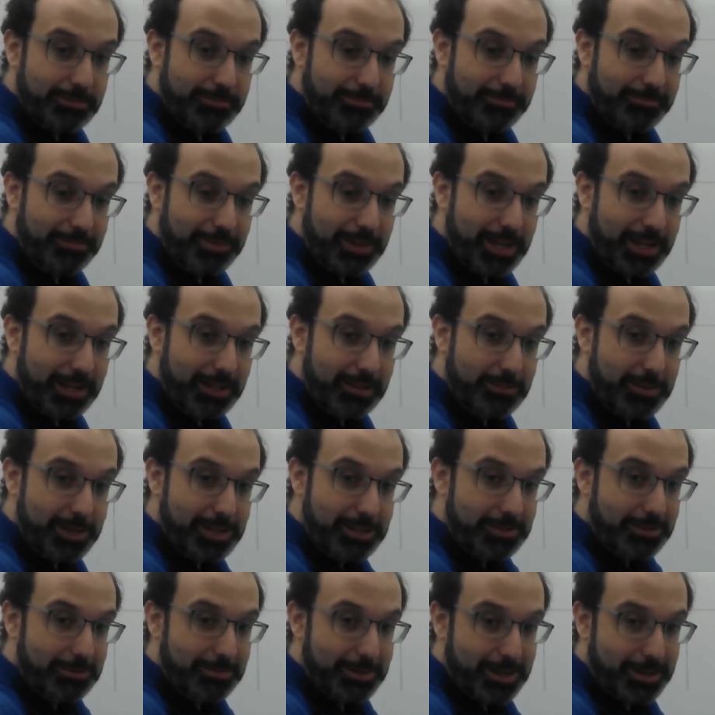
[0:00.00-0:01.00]
And in the
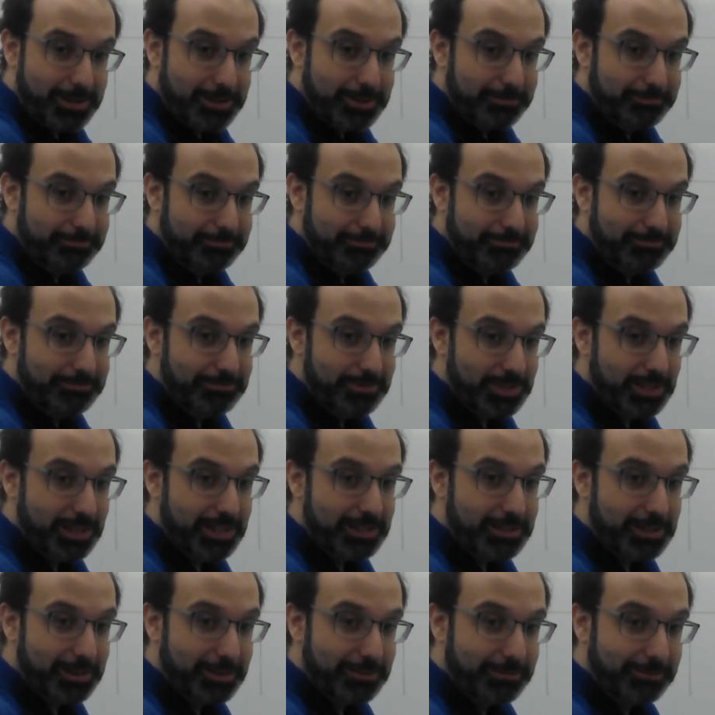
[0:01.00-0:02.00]
meantime, guys, stay
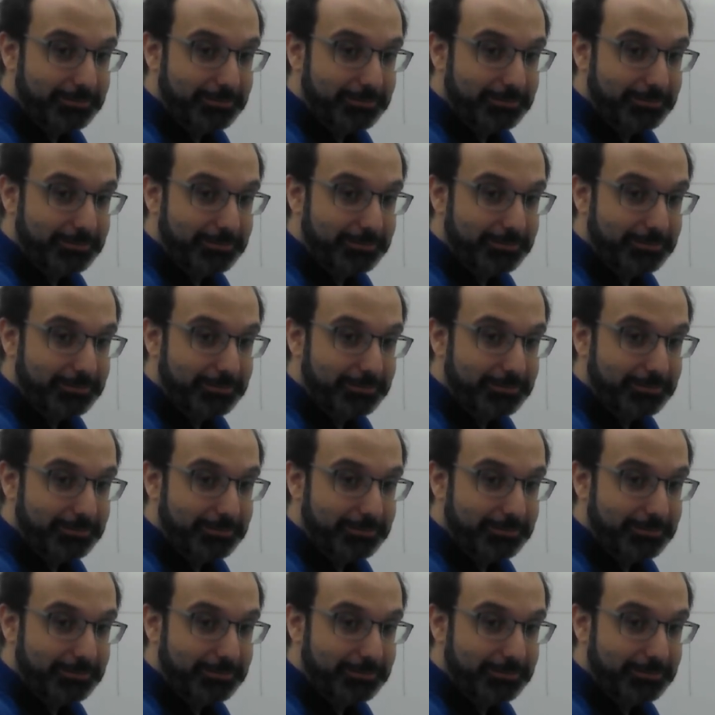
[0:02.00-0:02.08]
safe.